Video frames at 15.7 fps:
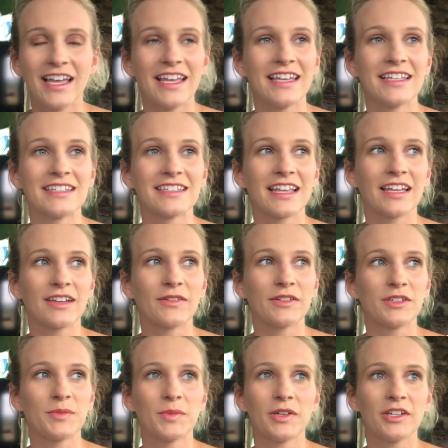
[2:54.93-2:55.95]
is like when
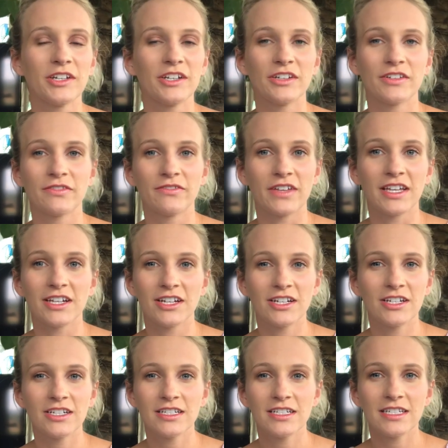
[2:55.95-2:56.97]
you put your
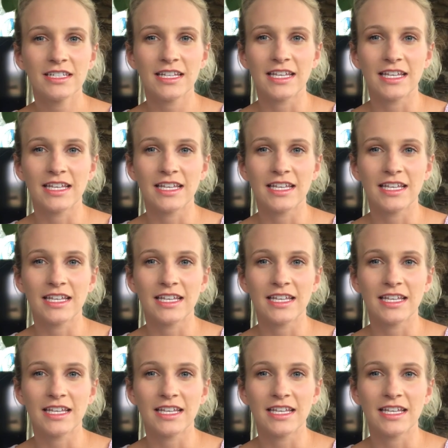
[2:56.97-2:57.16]
fingers